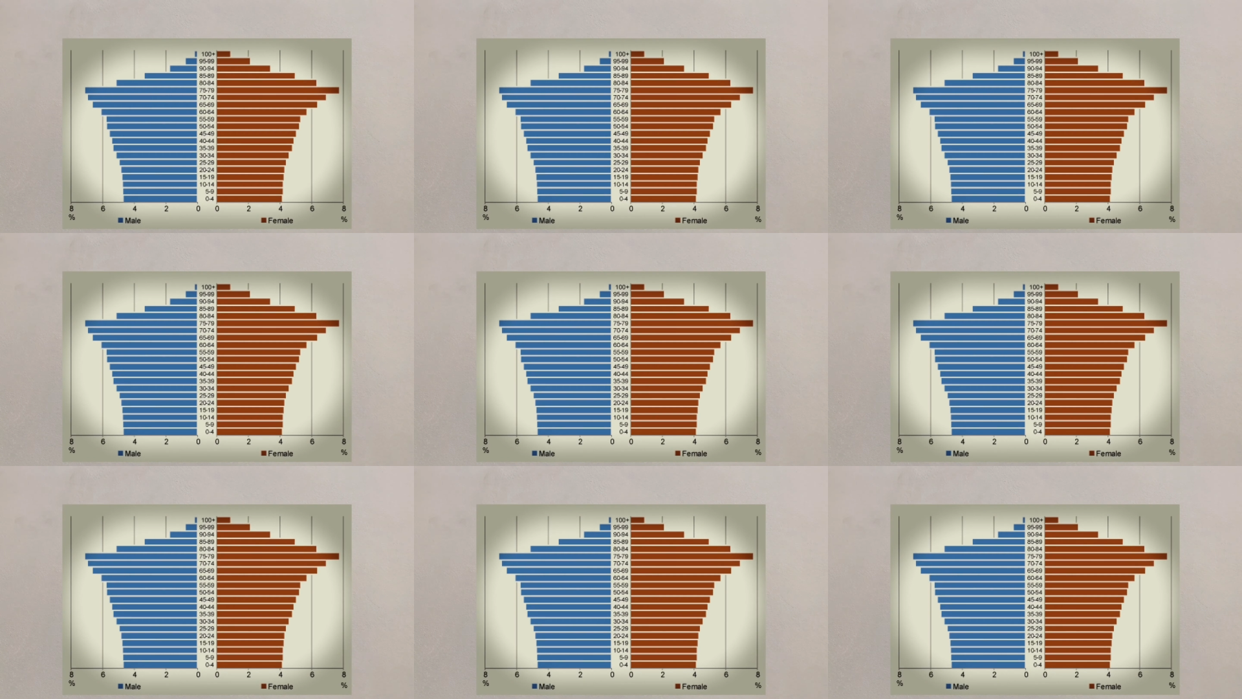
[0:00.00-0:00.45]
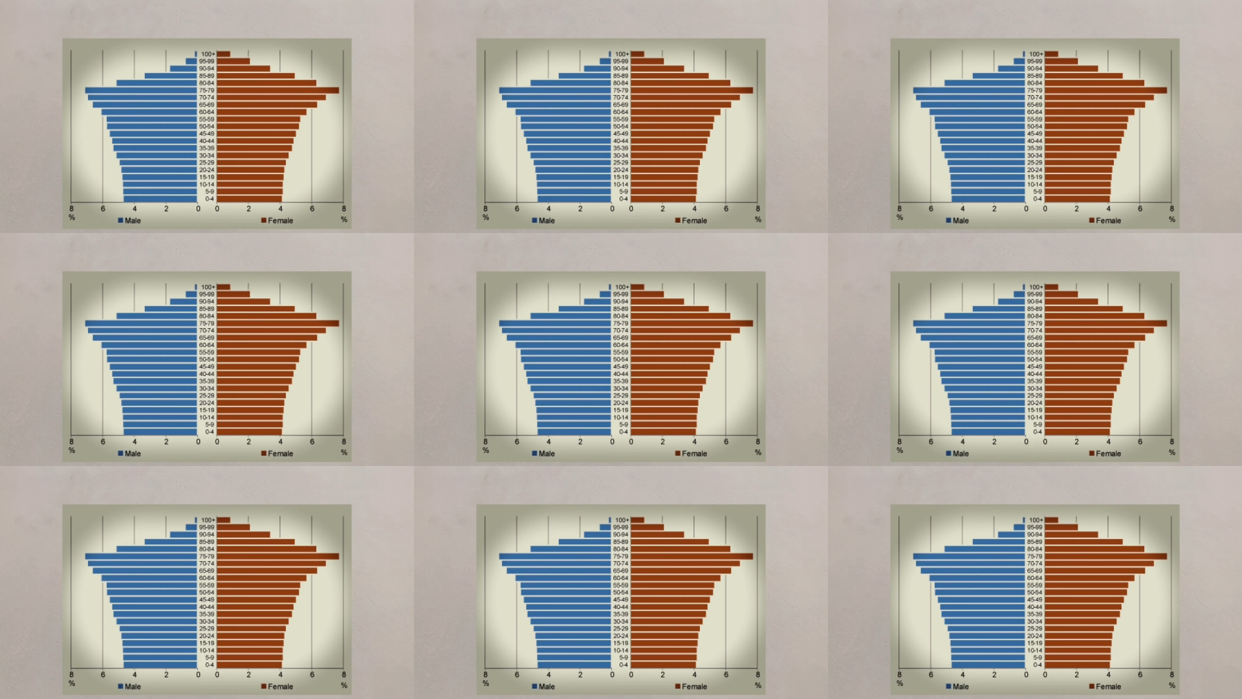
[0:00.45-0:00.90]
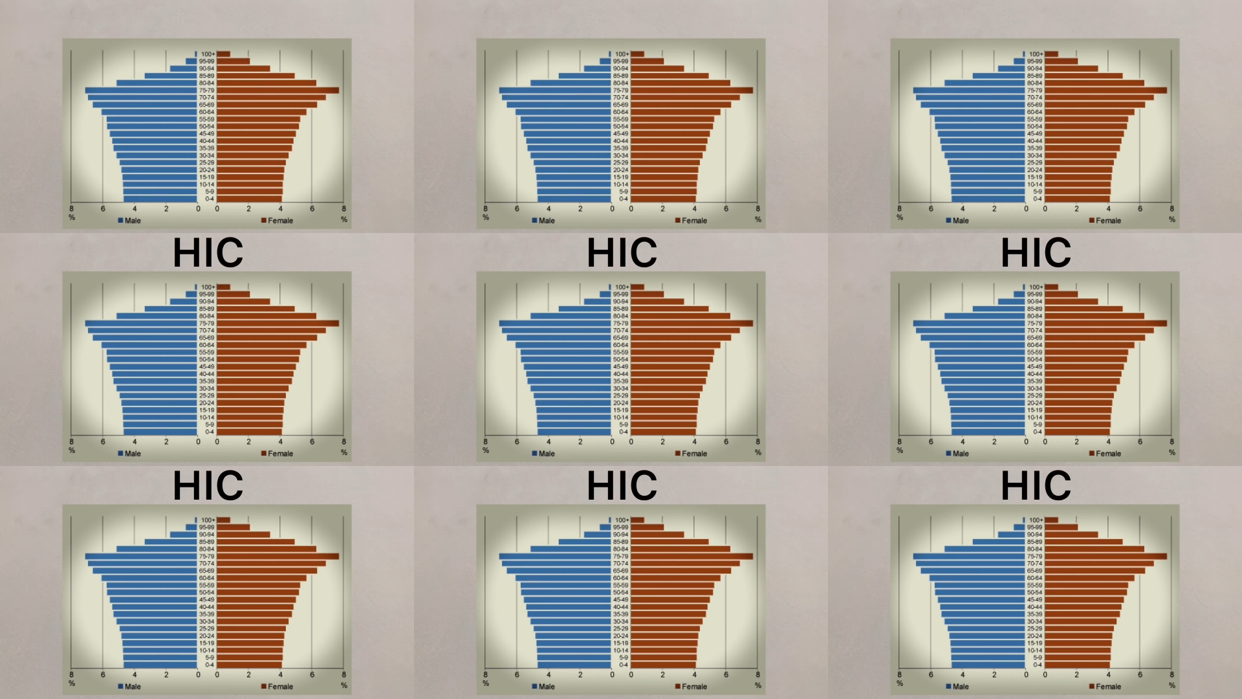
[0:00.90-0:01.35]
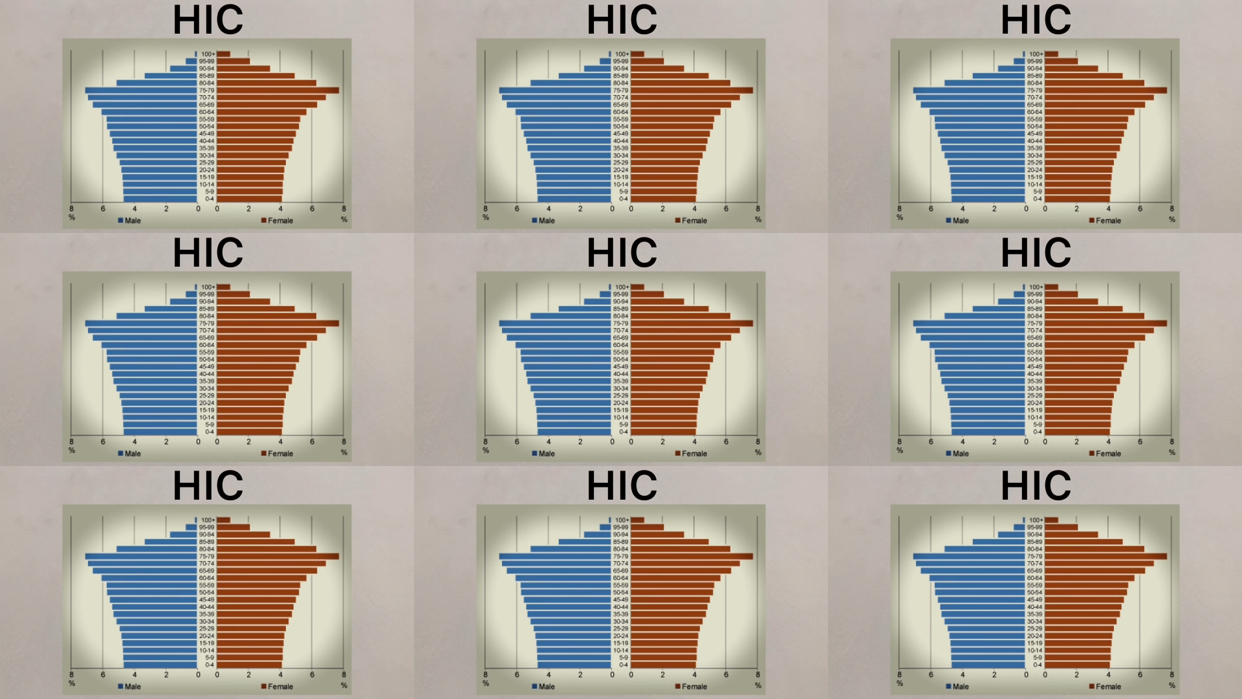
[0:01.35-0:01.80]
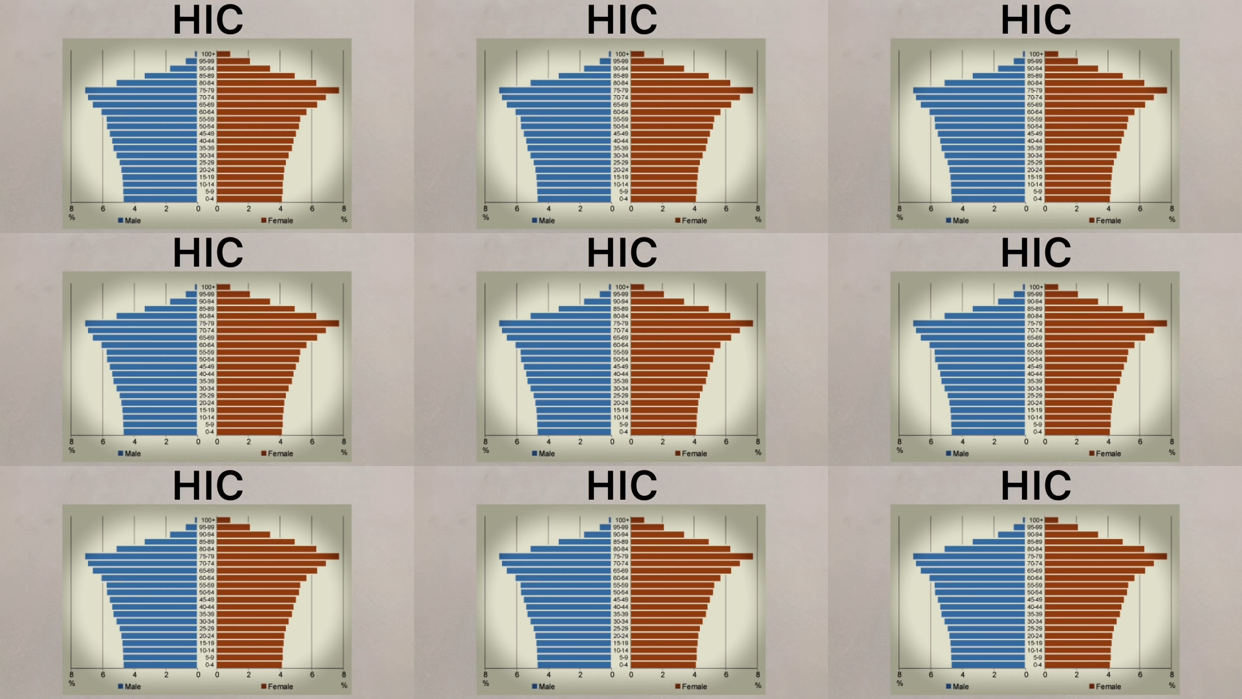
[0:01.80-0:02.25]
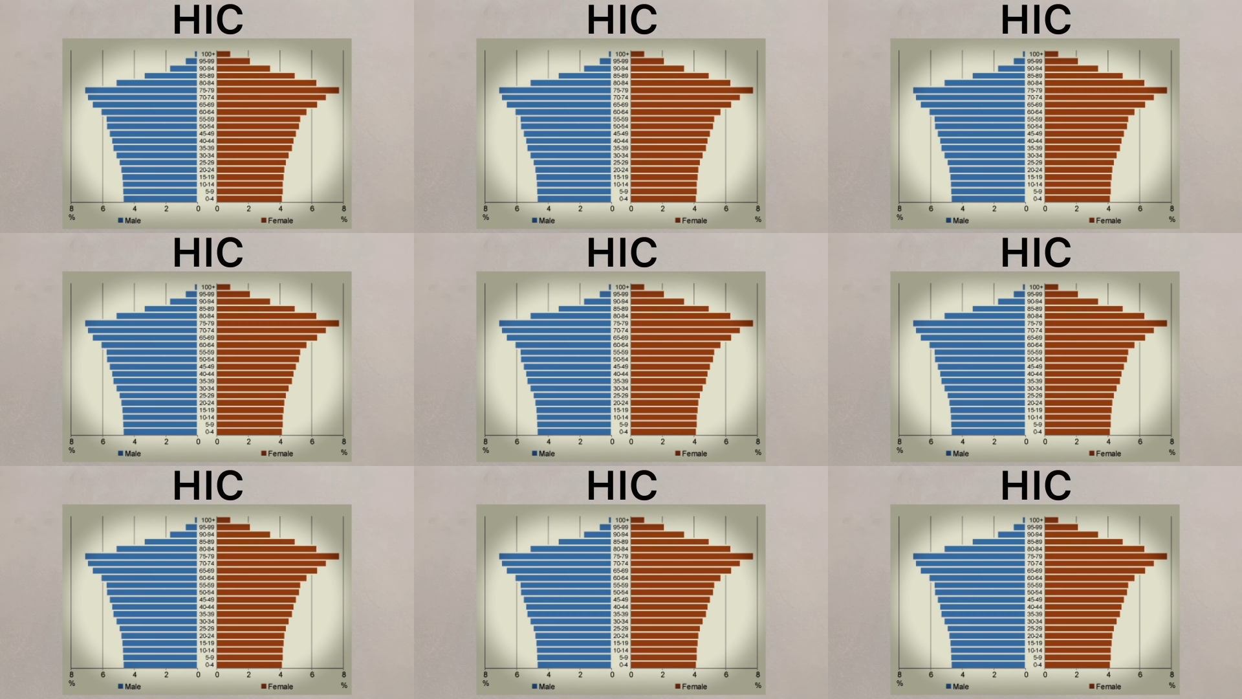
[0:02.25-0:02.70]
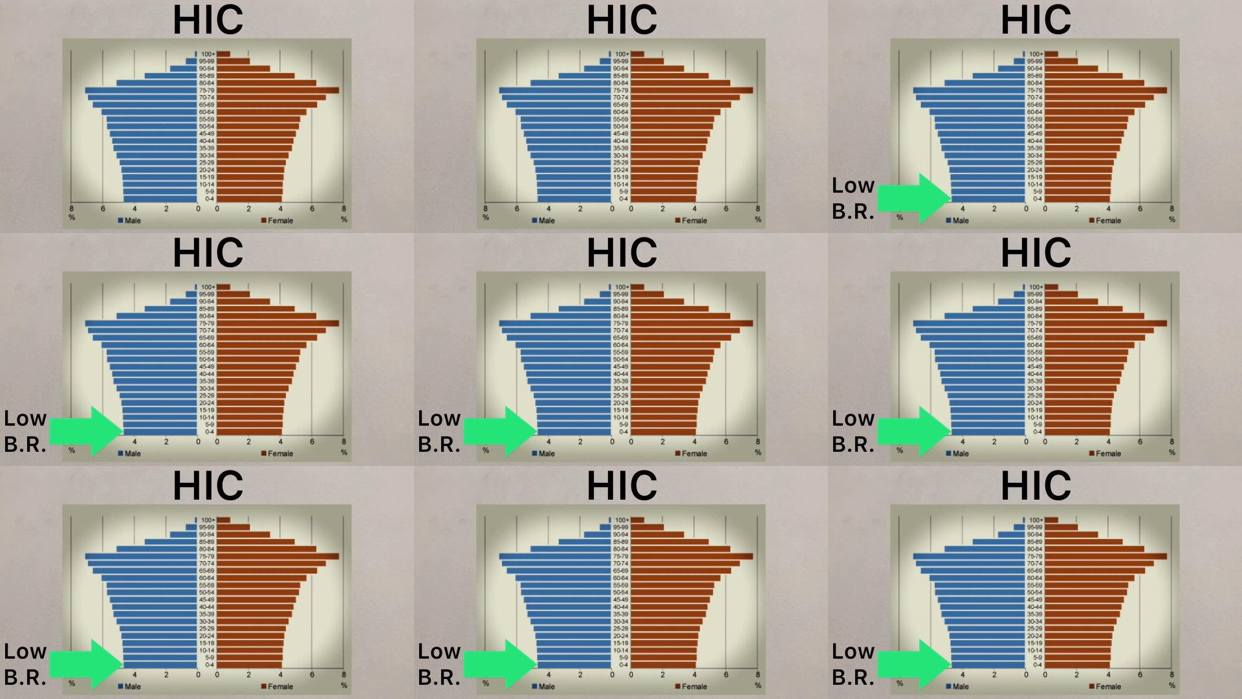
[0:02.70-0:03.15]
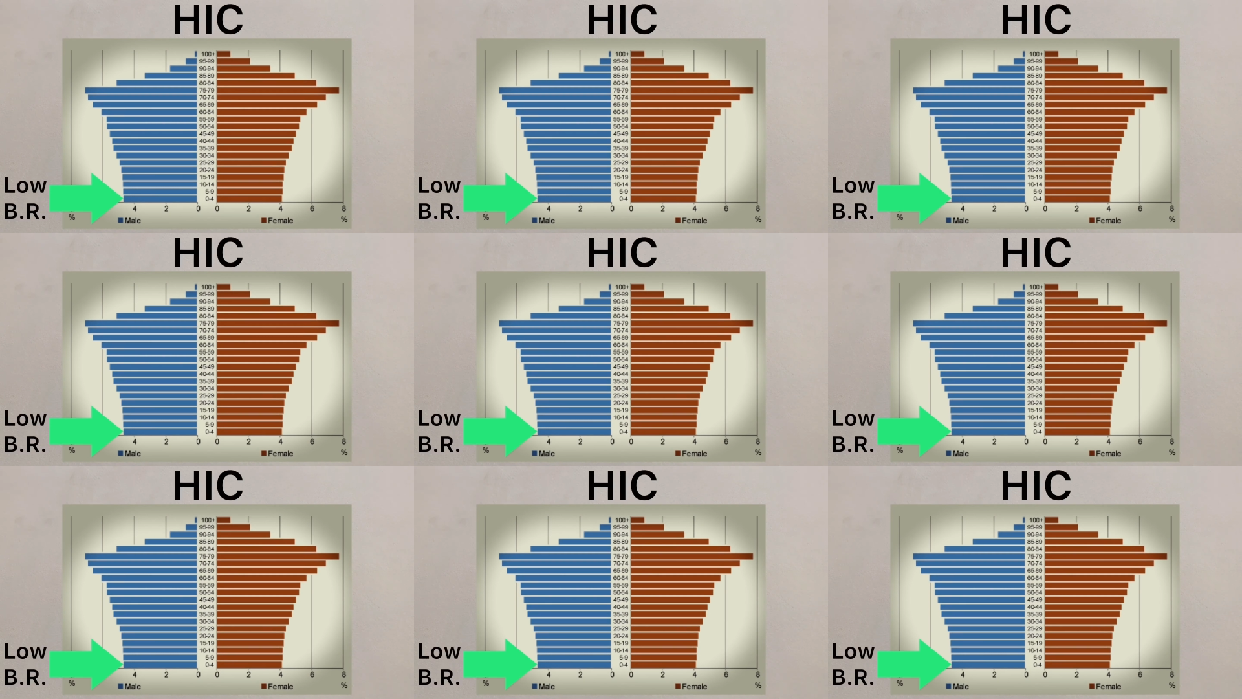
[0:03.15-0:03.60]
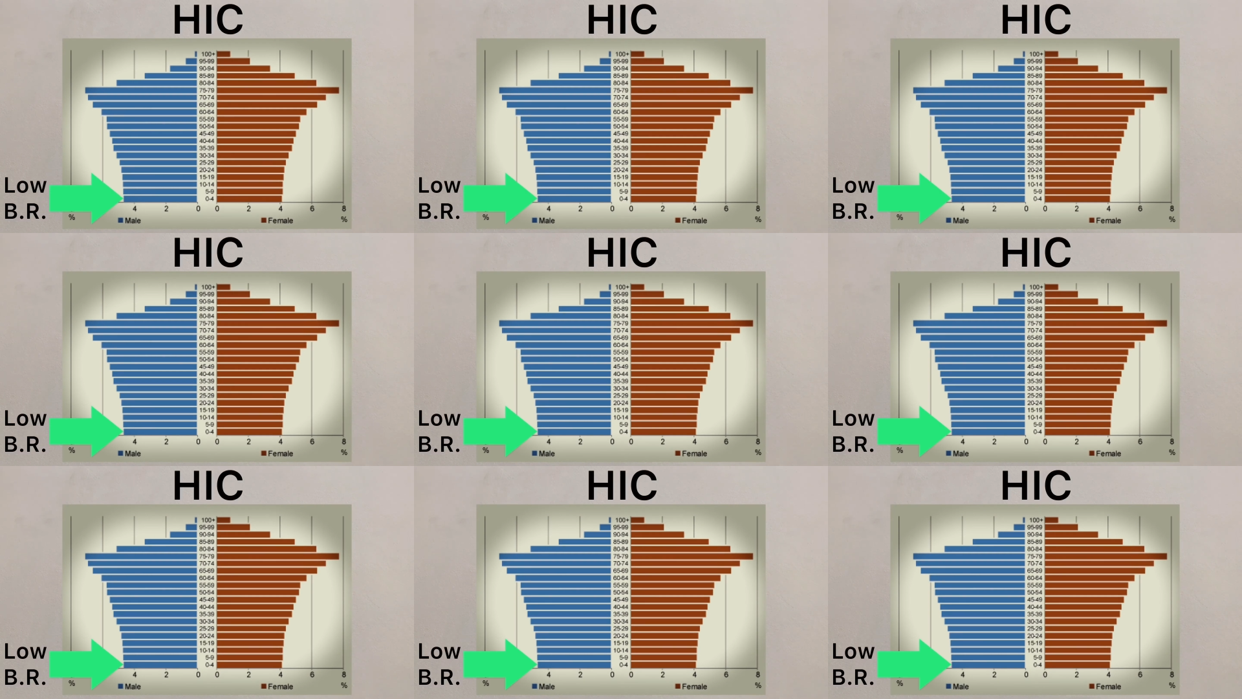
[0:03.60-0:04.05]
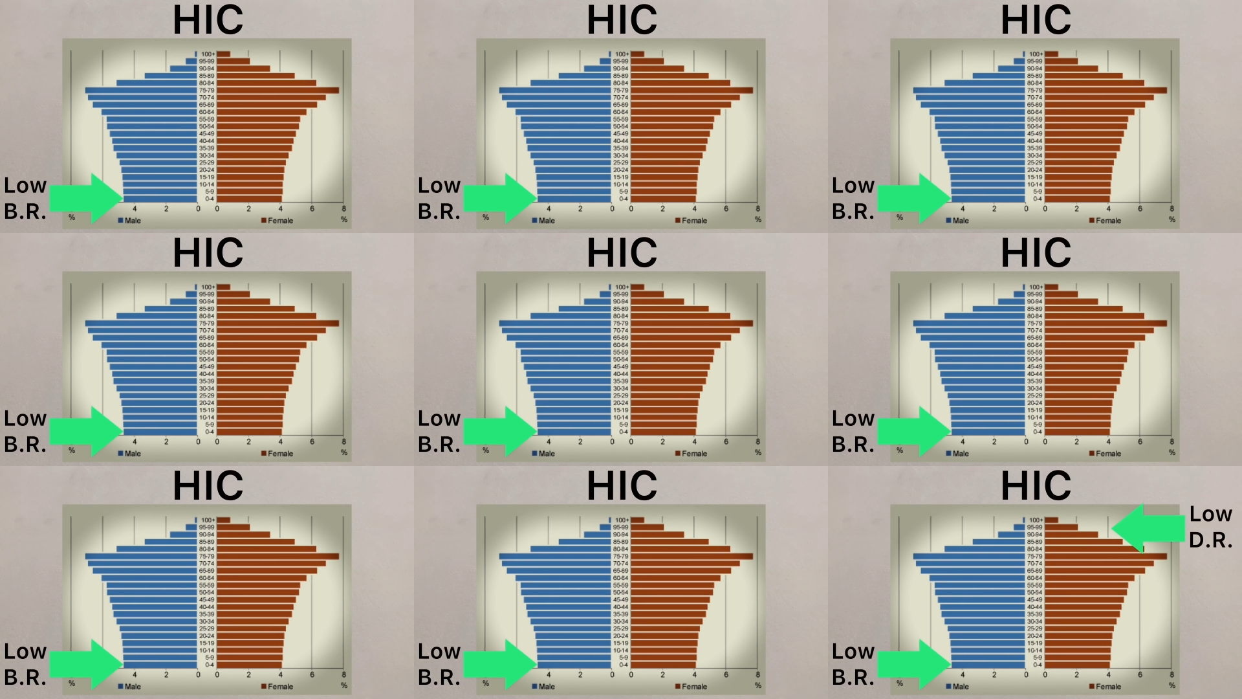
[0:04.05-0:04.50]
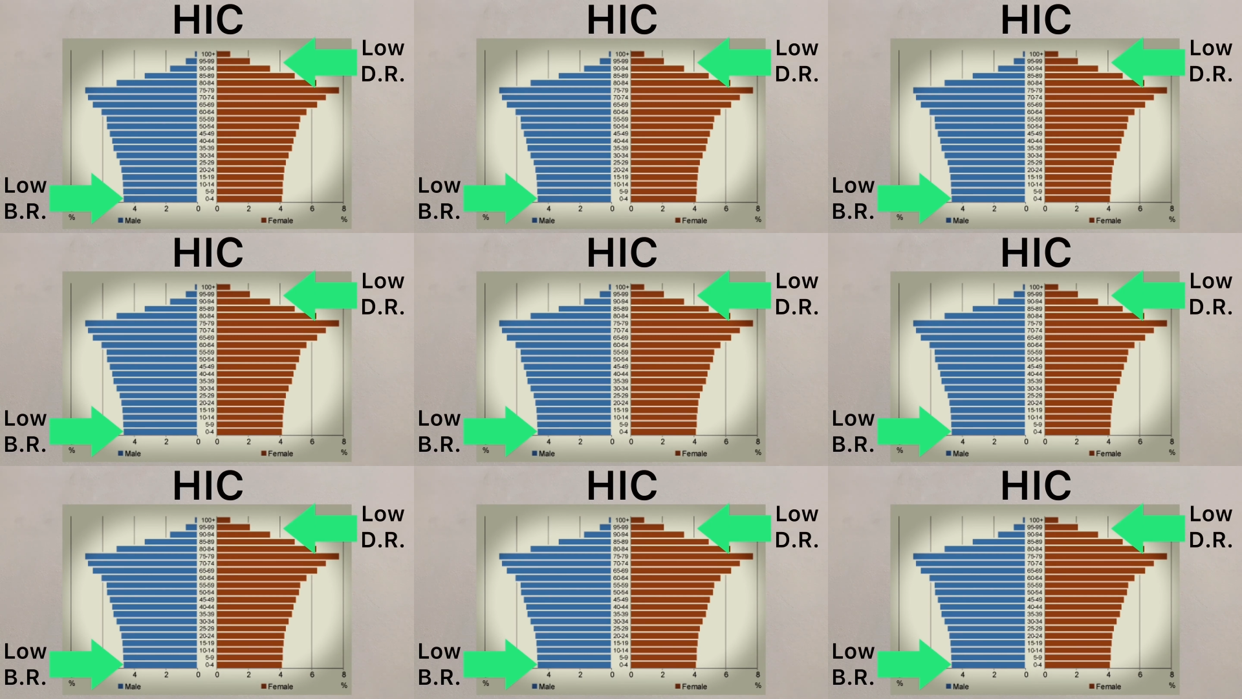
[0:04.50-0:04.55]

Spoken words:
No face is visible, so there are no lips to read.